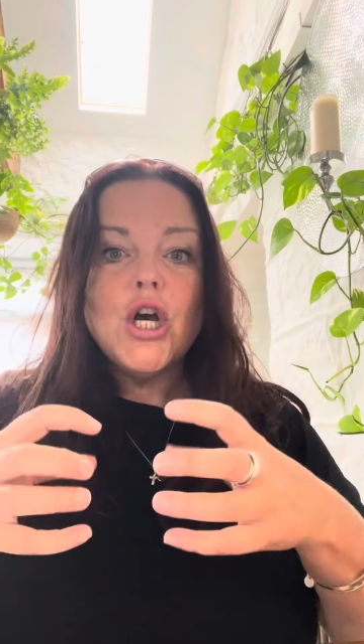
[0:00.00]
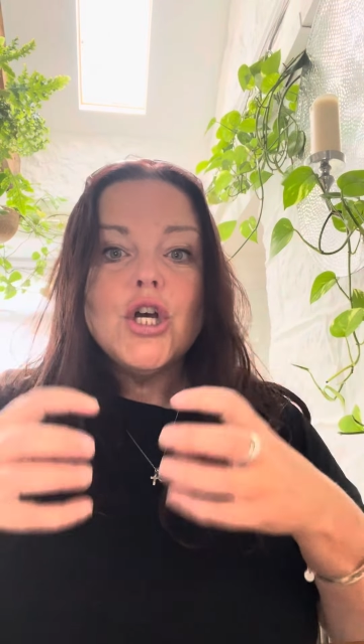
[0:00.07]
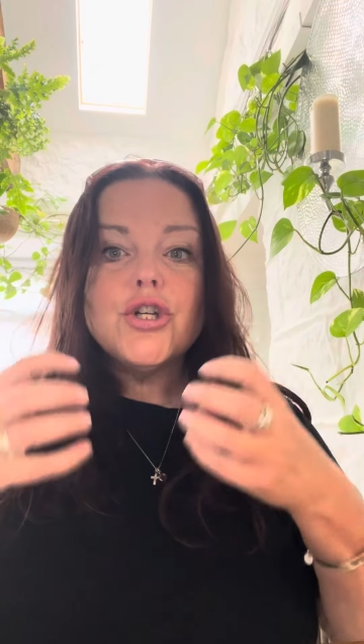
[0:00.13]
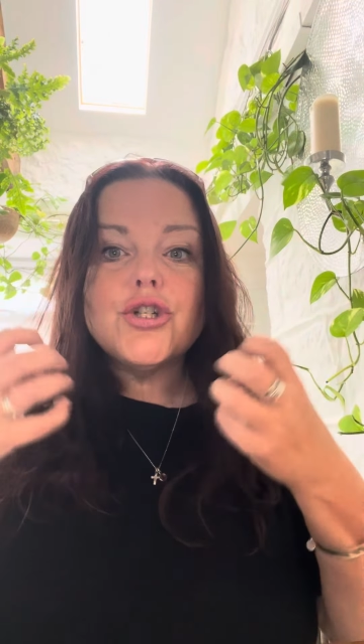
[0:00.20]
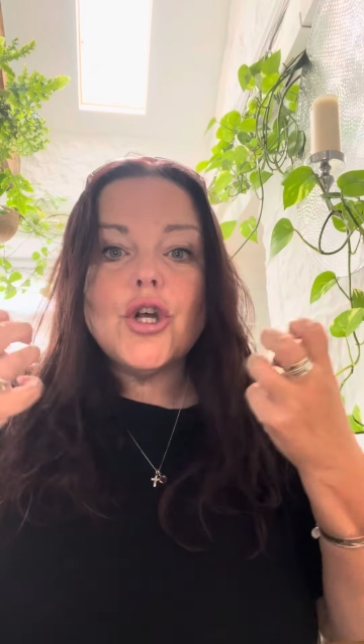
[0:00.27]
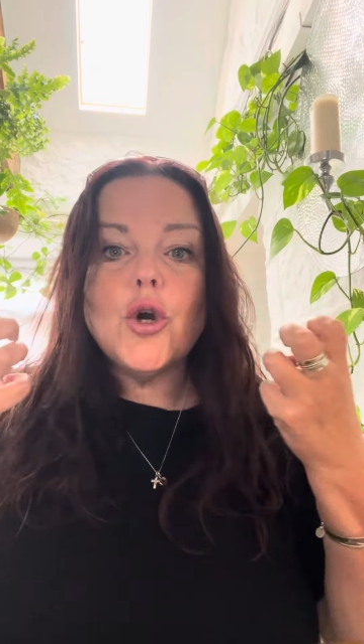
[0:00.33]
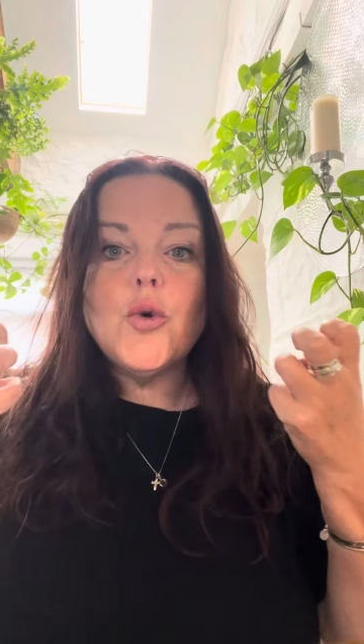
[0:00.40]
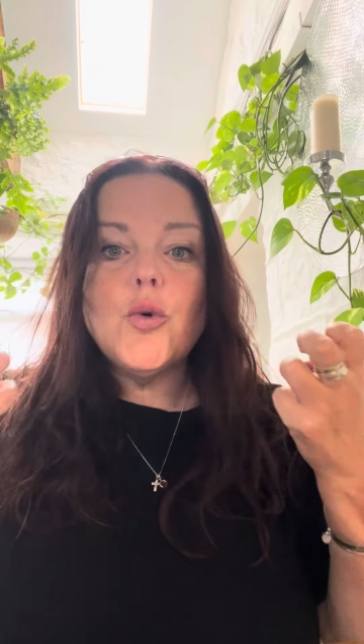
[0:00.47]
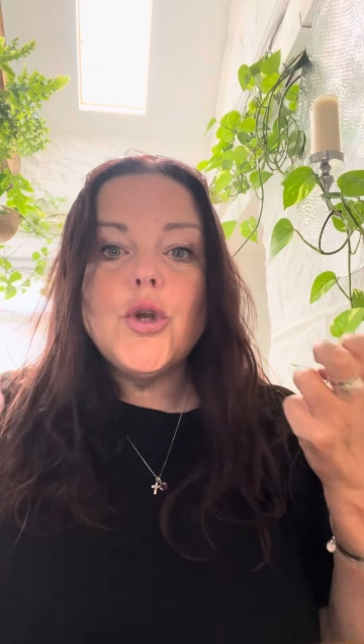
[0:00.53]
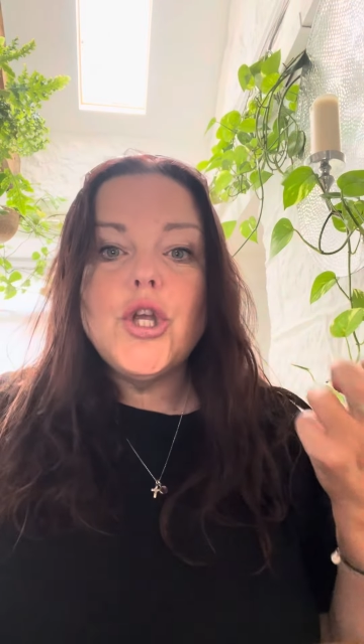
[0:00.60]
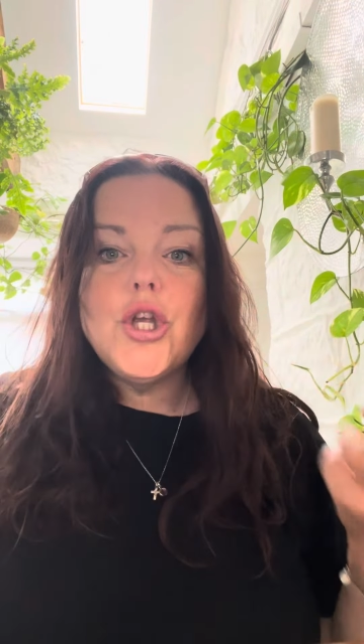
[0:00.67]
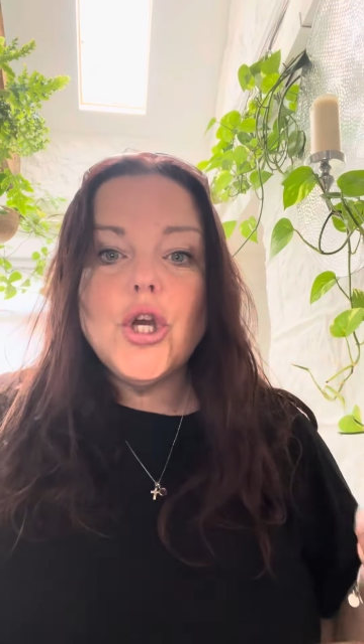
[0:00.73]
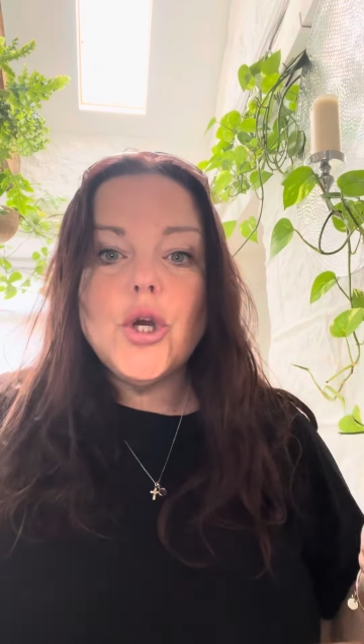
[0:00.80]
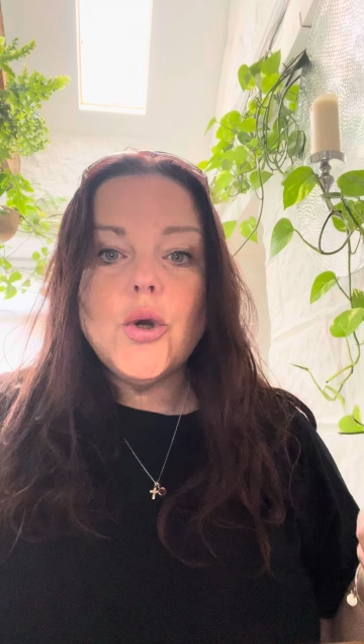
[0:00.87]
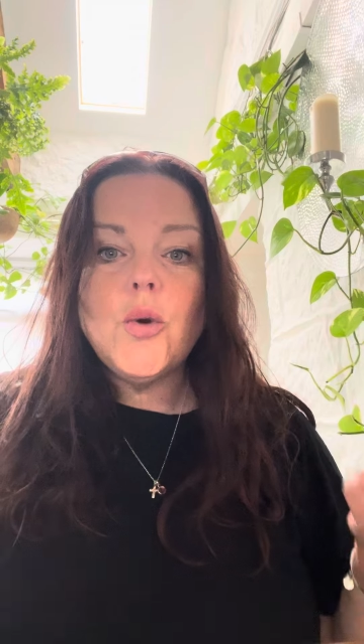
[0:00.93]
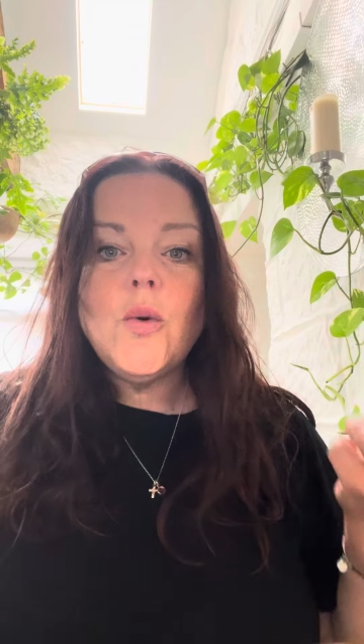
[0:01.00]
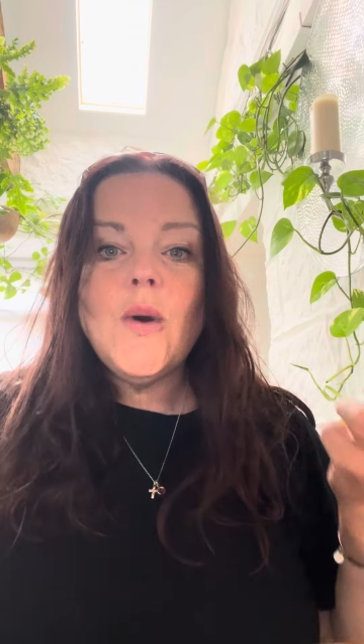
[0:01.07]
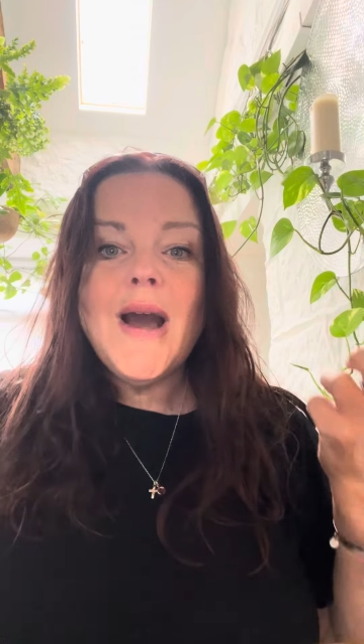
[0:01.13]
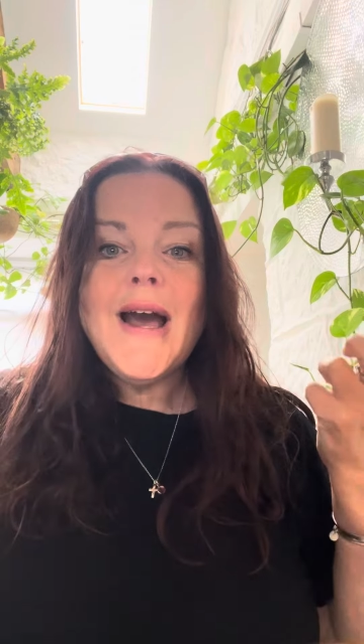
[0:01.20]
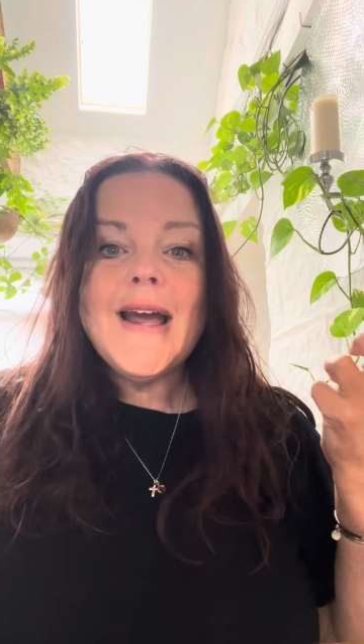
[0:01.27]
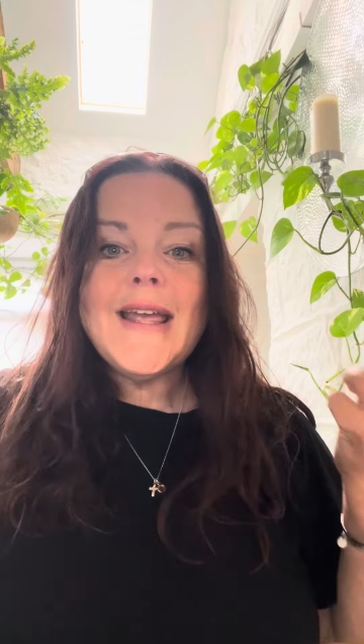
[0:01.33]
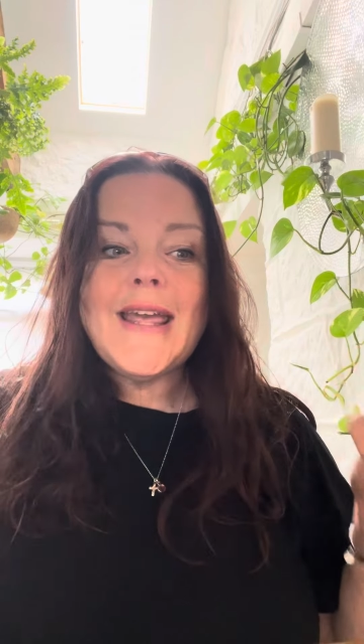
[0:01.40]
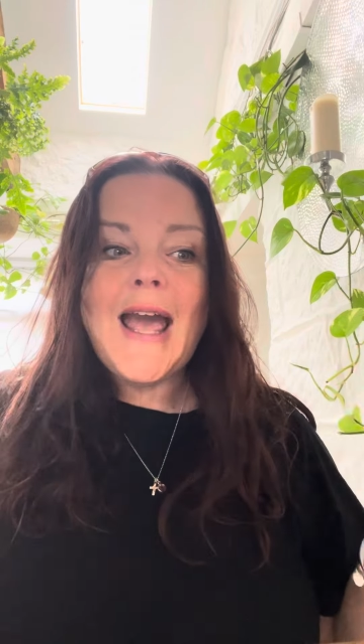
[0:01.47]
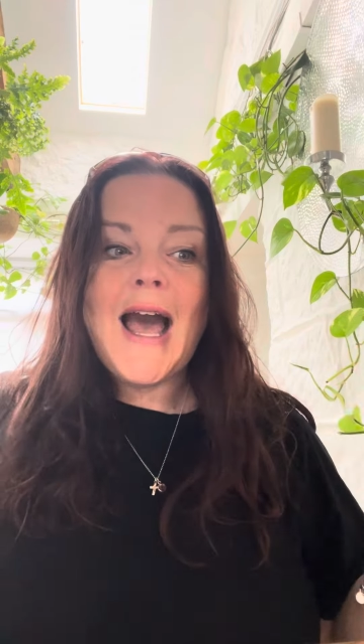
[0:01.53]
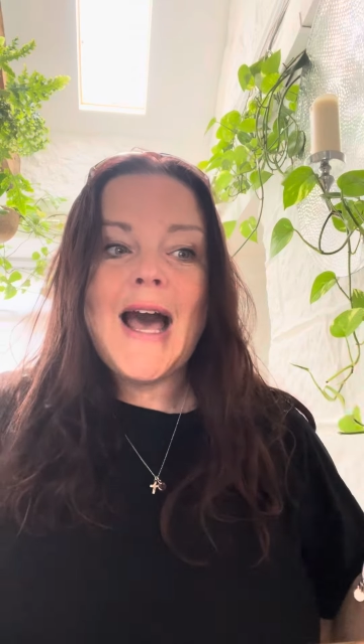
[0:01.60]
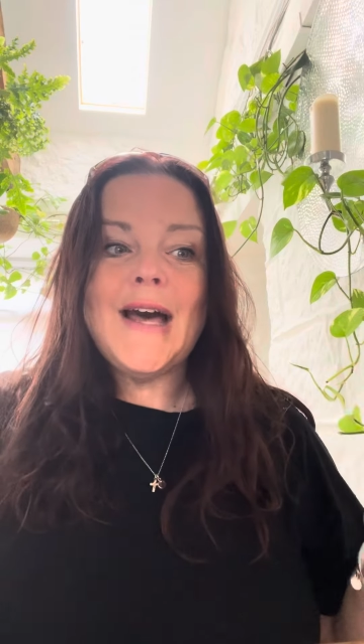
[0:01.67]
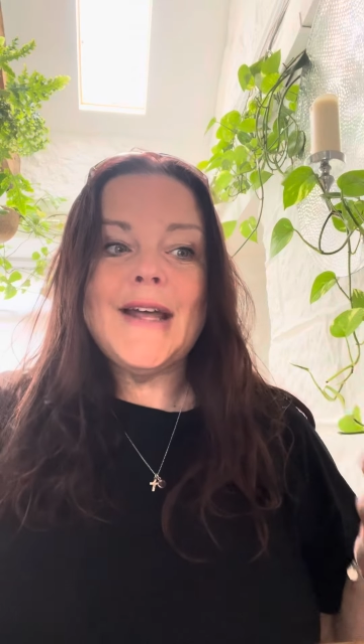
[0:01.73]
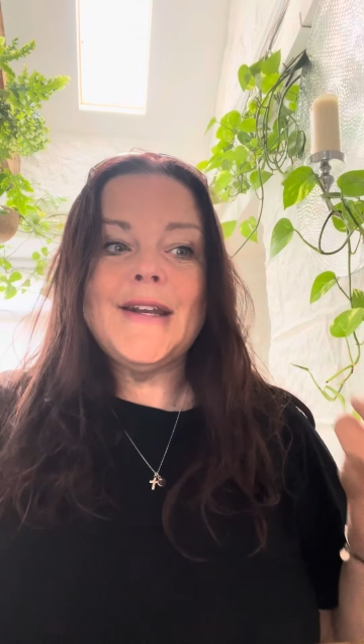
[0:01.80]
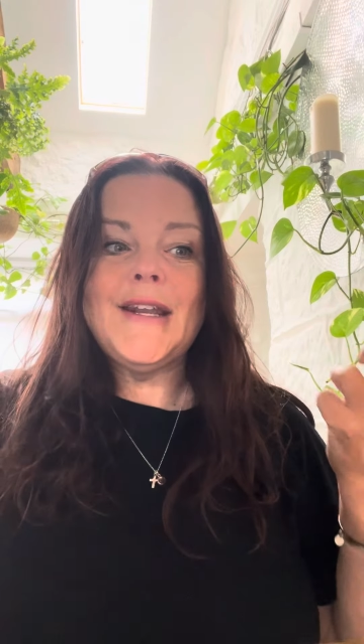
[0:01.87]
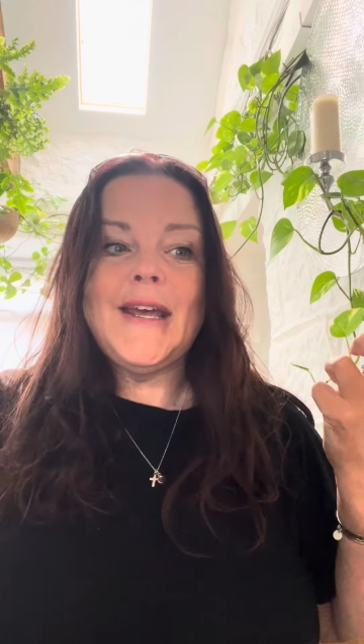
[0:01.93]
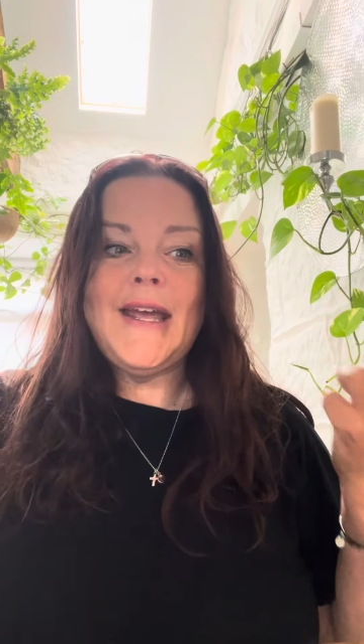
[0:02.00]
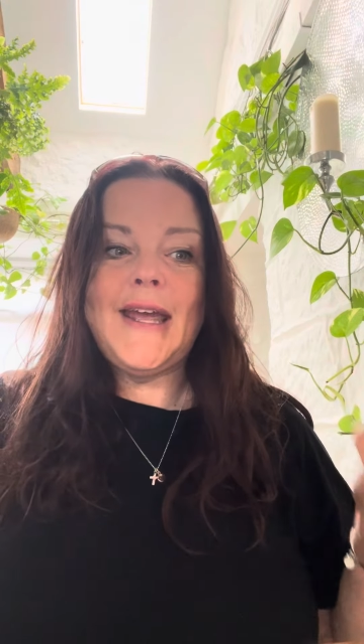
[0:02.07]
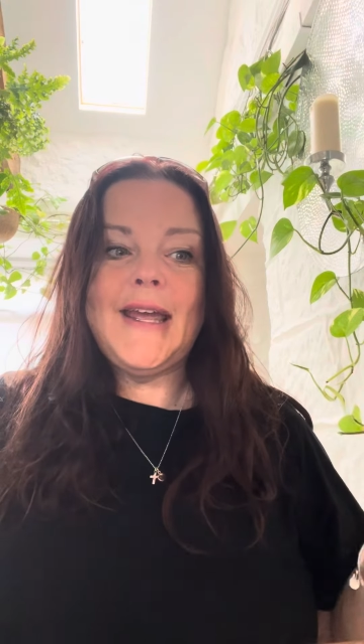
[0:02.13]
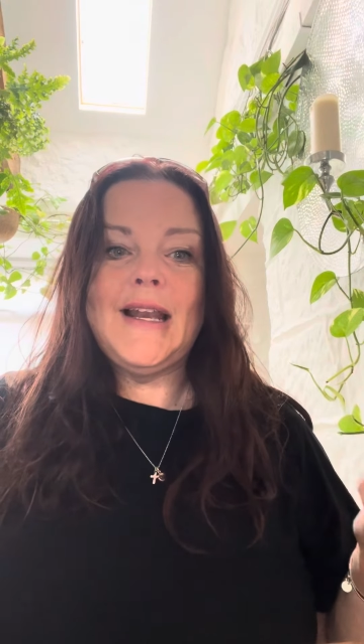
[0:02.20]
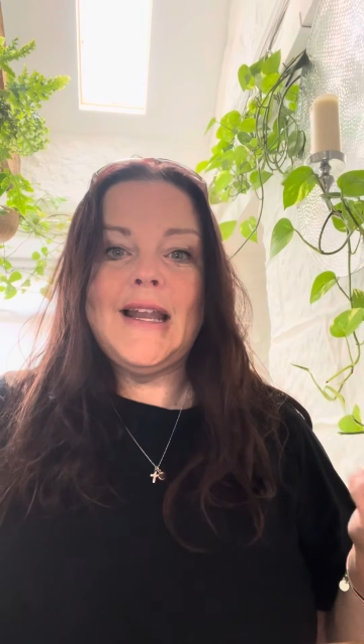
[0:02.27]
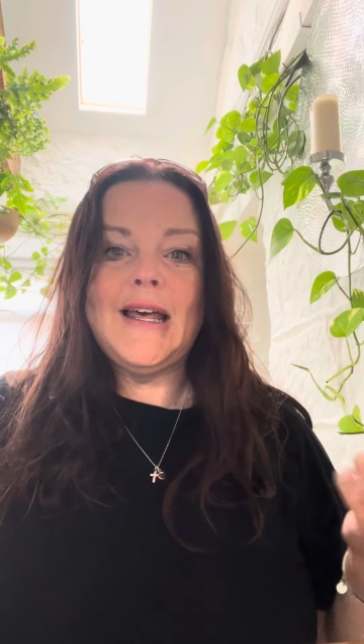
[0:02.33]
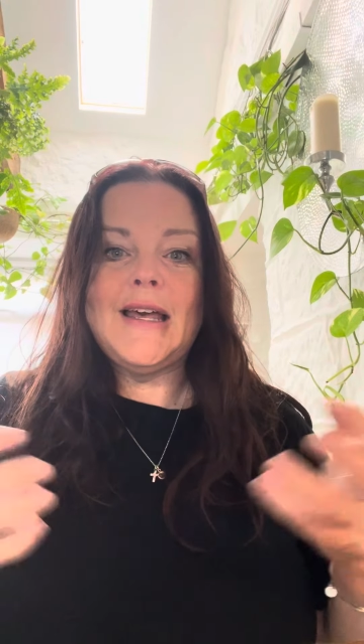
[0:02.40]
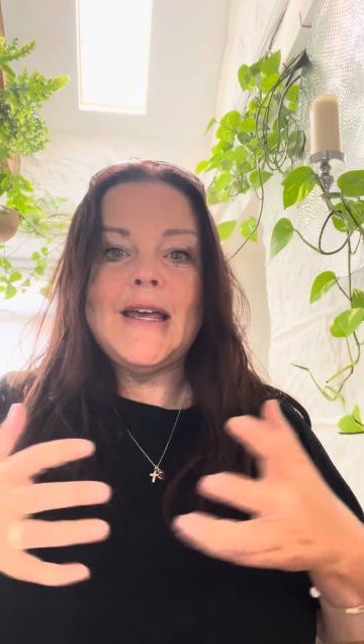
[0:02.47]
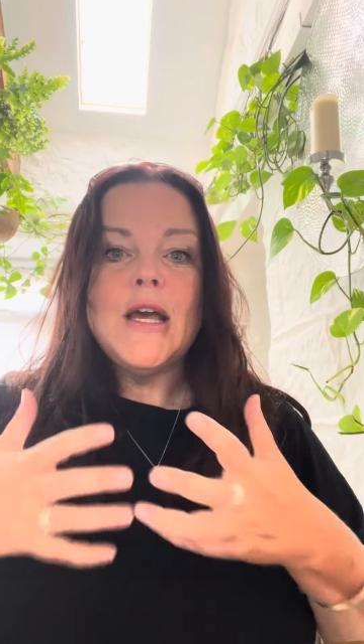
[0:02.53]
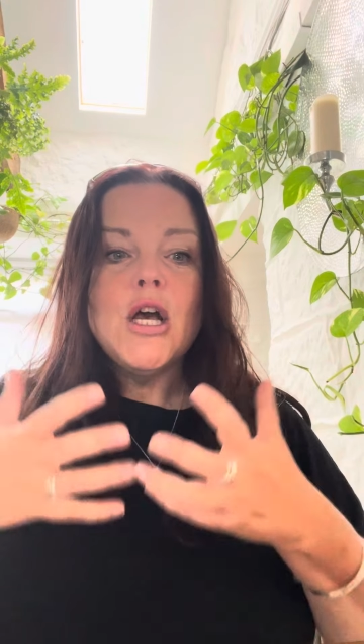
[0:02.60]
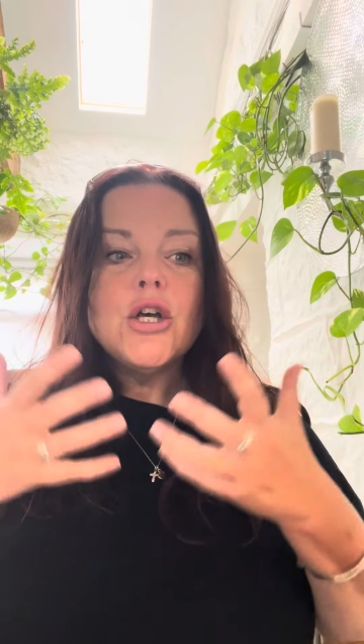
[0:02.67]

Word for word: so you can heal it.